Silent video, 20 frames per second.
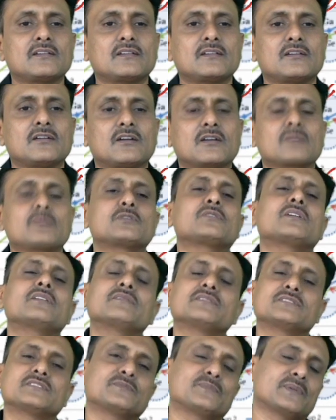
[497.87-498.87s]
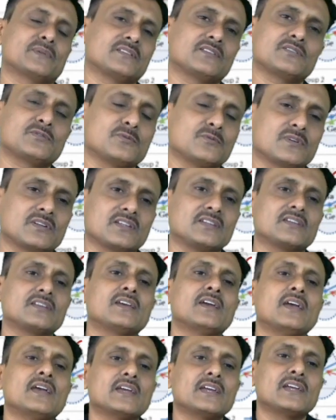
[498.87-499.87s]
orbital which is present over here.
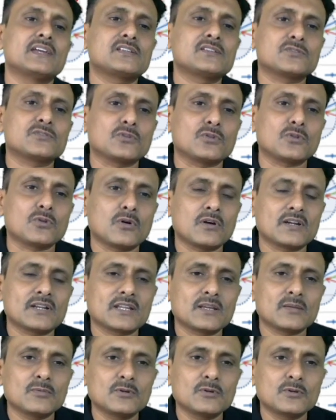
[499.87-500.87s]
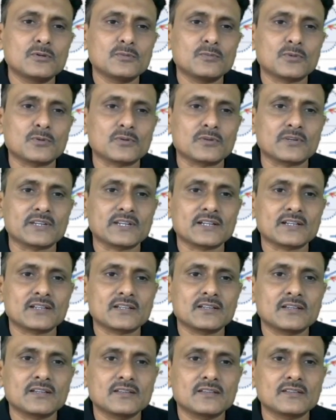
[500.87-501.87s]
It is not able to protect
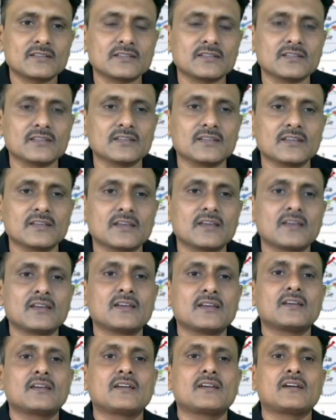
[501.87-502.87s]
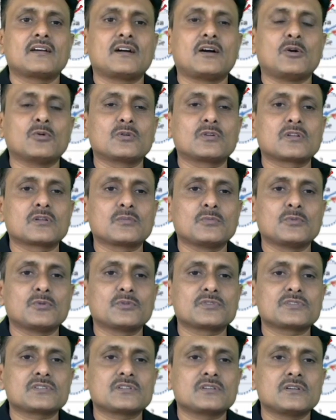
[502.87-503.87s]
the
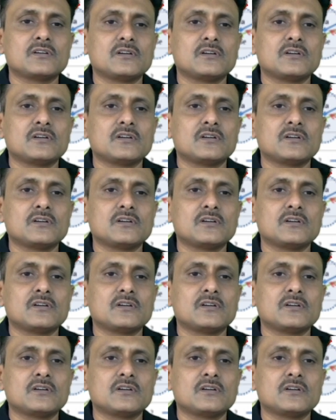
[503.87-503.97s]
outermost